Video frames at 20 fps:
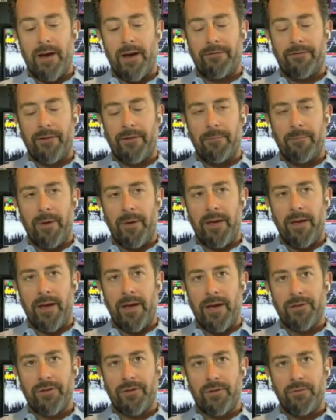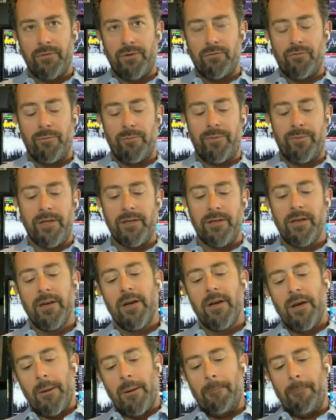have I may ask you to repeat
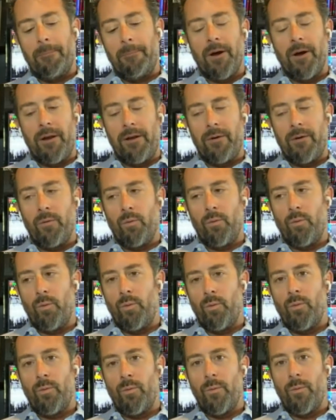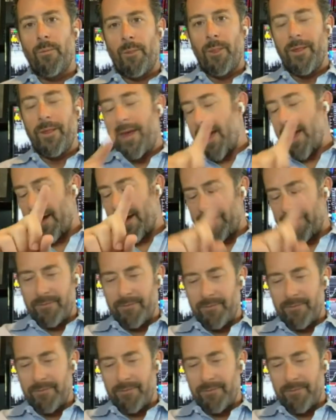but, if I remember it. Yeah,